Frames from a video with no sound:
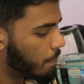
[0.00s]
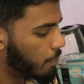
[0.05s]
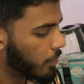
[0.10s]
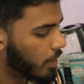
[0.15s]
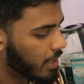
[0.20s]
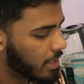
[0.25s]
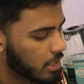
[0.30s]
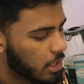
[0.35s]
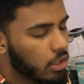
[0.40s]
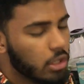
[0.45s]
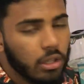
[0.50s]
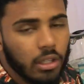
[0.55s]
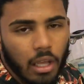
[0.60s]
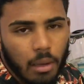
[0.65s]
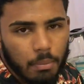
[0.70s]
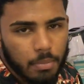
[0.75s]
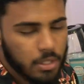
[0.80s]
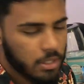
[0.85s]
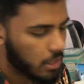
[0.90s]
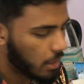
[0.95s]
Risking
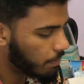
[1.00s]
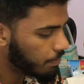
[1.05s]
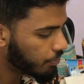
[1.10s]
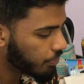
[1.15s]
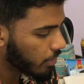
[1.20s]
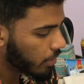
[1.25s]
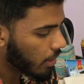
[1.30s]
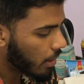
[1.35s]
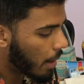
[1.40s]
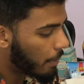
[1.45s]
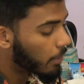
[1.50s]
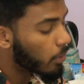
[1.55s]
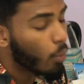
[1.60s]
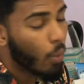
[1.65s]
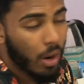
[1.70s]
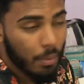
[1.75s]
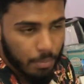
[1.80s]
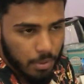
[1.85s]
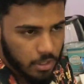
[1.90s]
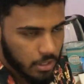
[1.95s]

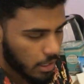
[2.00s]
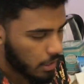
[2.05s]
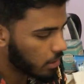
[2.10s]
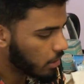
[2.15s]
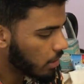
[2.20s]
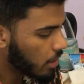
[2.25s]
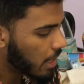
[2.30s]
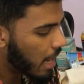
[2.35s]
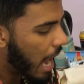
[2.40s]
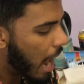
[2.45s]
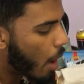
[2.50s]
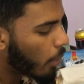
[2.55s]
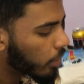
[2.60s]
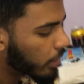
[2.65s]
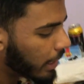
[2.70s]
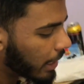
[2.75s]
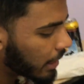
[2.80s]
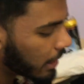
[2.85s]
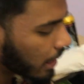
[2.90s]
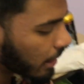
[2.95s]
1%, I would
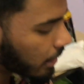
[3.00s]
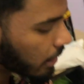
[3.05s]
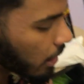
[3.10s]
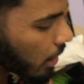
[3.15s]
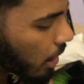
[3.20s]
gain like